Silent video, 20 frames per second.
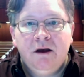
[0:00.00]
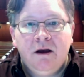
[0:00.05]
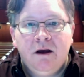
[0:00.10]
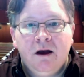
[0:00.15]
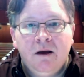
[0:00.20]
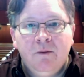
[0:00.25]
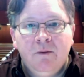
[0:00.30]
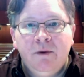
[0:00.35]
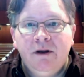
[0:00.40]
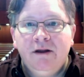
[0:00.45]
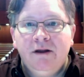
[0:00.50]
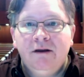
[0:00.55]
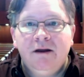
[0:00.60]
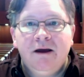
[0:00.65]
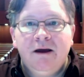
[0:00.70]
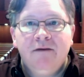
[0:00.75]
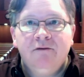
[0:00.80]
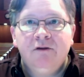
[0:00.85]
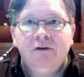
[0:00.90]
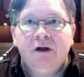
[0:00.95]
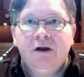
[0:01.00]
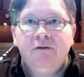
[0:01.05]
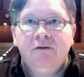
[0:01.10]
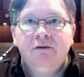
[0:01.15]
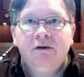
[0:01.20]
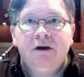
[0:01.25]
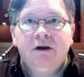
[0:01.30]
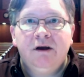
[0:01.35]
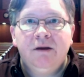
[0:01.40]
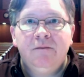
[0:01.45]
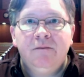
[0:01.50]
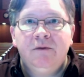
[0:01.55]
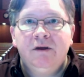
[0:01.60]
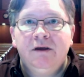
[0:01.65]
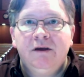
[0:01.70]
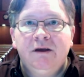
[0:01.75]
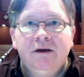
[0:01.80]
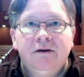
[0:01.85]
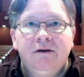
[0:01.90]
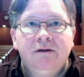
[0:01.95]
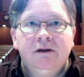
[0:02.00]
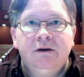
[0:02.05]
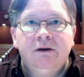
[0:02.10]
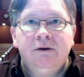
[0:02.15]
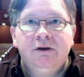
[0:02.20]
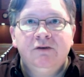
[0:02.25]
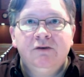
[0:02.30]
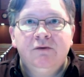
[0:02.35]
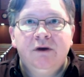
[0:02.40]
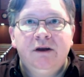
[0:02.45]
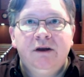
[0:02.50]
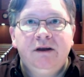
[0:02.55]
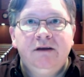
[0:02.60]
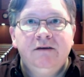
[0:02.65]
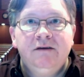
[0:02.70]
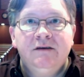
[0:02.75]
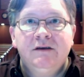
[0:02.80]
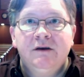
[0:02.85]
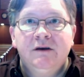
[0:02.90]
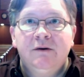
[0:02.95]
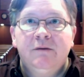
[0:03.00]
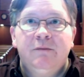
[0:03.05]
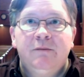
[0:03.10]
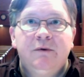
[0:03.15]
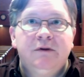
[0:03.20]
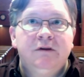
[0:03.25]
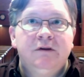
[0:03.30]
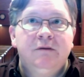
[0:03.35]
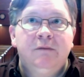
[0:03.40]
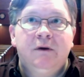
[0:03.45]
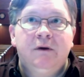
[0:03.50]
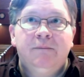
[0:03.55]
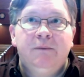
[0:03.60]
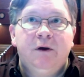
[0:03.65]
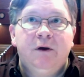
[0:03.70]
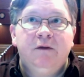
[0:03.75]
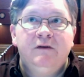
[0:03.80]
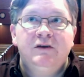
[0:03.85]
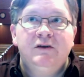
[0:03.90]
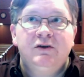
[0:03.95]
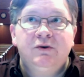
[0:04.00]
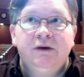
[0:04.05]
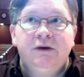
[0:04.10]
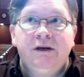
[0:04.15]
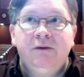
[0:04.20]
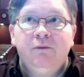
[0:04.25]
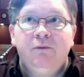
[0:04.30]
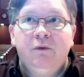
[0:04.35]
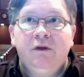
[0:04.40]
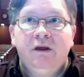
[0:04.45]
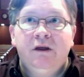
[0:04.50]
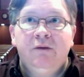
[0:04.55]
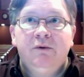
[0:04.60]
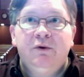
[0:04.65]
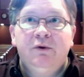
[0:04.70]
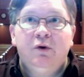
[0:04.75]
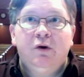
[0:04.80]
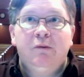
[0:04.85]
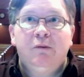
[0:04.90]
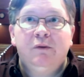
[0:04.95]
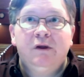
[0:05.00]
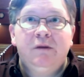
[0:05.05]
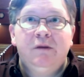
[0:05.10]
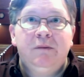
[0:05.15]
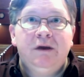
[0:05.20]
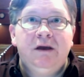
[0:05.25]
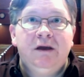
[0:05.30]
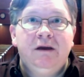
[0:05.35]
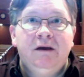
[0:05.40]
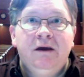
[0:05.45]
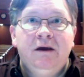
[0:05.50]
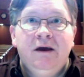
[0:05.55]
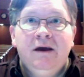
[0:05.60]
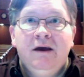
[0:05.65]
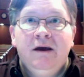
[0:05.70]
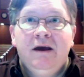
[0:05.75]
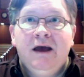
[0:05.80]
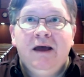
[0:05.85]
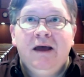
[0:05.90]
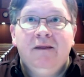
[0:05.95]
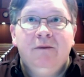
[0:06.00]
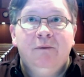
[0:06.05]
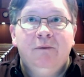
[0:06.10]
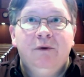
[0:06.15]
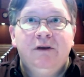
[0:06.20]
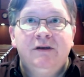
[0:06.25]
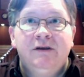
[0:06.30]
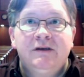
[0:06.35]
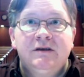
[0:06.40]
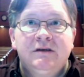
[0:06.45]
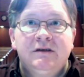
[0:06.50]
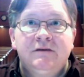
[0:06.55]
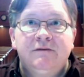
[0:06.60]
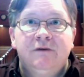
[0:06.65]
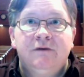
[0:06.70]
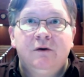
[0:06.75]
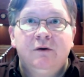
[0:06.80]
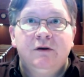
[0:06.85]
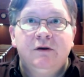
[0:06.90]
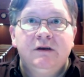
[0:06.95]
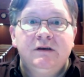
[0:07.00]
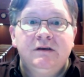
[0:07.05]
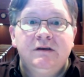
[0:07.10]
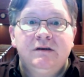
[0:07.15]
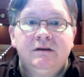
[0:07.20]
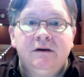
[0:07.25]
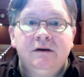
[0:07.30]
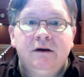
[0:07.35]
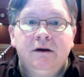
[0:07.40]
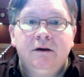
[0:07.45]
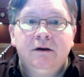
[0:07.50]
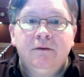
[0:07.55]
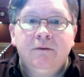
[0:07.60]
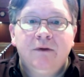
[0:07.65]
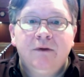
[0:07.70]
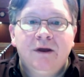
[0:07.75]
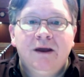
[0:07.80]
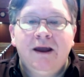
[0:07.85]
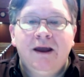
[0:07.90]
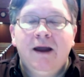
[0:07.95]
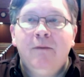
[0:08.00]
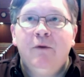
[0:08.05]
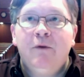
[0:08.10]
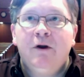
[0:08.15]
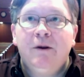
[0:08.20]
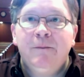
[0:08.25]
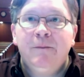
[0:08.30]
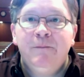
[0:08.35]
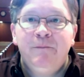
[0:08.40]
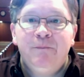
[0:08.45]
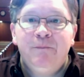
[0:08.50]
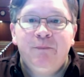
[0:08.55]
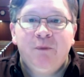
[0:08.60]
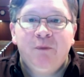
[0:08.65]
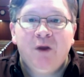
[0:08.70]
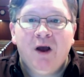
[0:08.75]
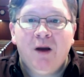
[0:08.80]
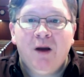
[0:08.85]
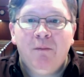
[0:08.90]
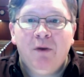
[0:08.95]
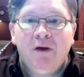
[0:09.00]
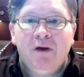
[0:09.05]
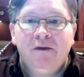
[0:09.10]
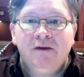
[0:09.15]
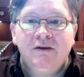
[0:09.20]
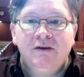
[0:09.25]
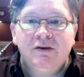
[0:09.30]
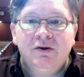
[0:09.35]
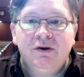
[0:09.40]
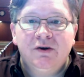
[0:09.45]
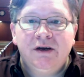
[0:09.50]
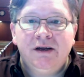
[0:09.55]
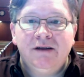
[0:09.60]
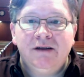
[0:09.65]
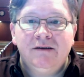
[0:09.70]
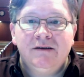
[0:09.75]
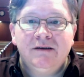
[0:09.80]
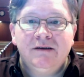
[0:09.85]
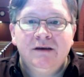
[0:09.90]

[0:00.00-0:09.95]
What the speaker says: We didn't have a lot of time to get lyrics ready, so we put them up on the screen where they would normally be, and then we just focused the camera up on the screens.